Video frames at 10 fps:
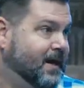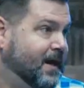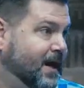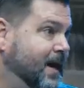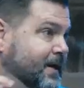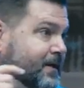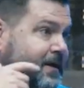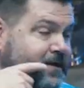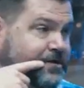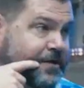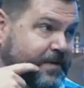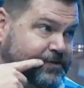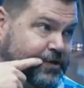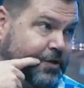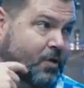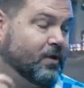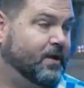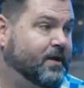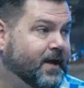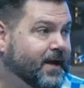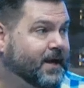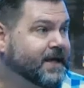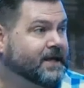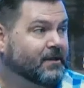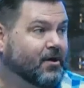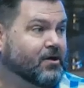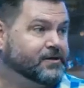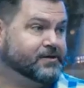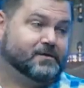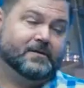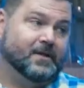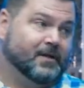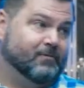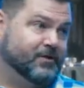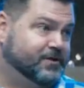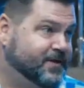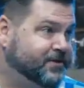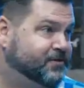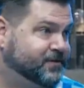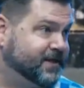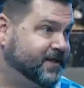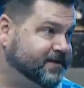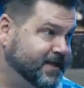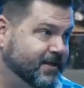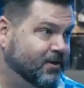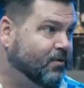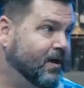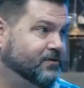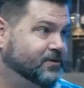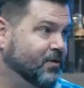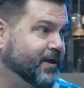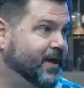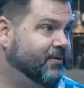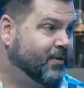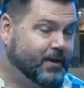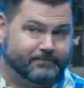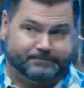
I, I get to Pensacola and I get lost, which is interesting because I didn't know where I was going anyway.